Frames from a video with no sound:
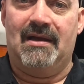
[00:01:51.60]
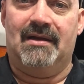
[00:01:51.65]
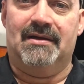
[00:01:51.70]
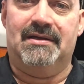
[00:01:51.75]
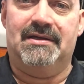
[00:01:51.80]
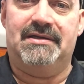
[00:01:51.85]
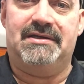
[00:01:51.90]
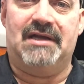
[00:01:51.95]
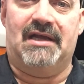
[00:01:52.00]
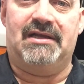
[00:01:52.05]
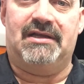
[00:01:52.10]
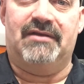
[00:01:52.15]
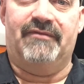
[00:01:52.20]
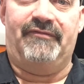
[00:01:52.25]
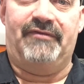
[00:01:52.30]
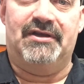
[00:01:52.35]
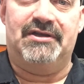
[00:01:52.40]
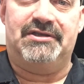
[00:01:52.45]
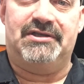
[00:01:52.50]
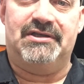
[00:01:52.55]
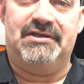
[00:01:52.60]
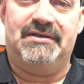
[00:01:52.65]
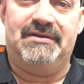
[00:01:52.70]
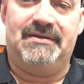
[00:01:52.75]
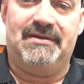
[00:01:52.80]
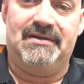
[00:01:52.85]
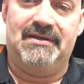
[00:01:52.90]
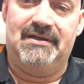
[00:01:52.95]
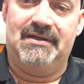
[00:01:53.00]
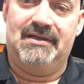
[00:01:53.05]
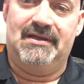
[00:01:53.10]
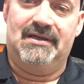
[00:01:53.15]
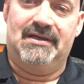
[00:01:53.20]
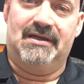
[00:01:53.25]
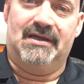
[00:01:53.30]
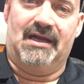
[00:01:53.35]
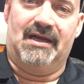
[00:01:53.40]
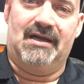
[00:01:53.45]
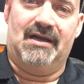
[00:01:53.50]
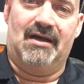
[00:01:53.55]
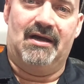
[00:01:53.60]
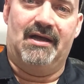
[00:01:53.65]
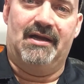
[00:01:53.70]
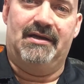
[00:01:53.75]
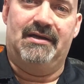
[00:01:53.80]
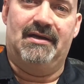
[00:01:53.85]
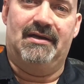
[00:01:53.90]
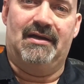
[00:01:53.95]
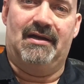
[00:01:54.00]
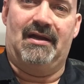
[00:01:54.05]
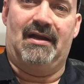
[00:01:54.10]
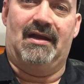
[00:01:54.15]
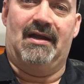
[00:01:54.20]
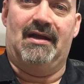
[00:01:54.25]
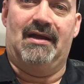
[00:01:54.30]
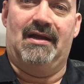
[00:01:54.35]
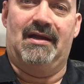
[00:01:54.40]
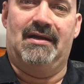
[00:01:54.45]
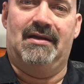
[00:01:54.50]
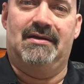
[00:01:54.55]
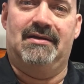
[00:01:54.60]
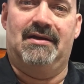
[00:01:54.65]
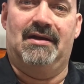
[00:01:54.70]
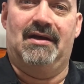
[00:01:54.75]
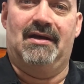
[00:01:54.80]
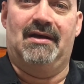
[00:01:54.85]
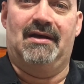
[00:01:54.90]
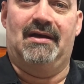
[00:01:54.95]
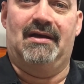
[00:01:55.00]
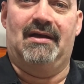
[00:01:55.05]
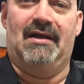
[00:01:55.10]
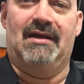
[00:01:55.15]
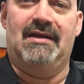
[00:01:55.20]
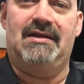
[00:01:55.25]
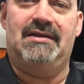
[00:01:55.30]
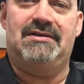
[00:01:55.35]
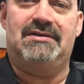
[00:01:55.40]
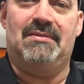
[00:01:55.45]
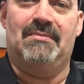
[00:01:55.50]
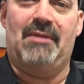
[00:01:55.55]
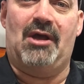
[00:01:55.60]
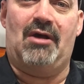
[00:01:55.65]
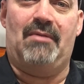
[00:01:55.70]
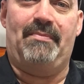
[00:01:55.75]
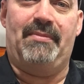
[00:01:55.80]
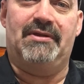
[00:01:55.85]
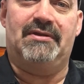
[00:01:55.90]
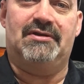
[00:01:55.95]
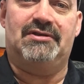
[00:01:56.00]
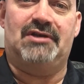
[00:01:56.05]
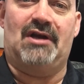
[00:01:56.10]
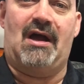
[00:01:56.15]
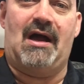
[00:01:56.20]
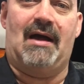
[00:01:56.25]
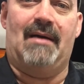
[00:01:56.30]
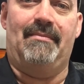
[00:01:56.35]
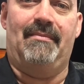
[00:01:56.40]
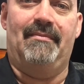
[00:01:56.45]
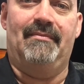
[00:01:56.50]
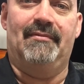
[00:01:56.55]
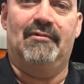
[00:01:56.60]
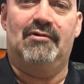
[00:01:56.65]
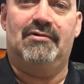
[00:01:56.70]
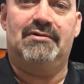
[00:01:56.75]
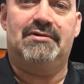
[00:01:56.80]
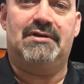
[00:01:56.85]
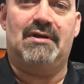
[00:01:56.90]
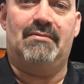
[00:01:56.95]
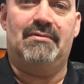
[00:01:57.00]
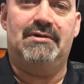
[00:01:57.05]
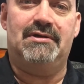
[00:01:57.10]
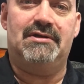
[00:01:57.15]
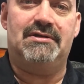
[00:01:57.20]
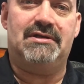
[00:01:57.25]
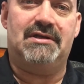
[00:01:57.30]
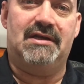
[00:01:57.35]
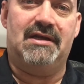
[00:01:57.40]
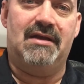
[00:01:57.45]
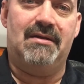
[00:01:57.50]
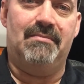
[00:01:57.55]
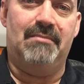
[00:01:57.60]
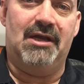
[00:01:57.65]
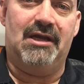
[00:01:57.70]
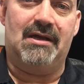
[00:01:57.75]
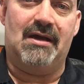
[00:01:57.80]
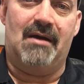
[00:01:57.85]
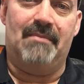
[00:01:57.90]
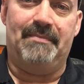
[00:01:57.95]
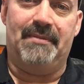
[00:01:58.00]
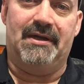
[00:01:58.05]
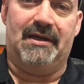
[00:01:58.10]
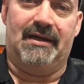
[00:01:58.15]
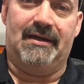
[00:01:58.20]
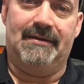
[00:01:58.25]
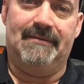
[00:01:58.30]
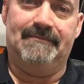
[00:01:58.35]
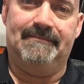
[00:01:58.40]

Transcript: I'm gonna take you fishing and hunting, and uh, I need some help at the shop, or someone just to keep me company.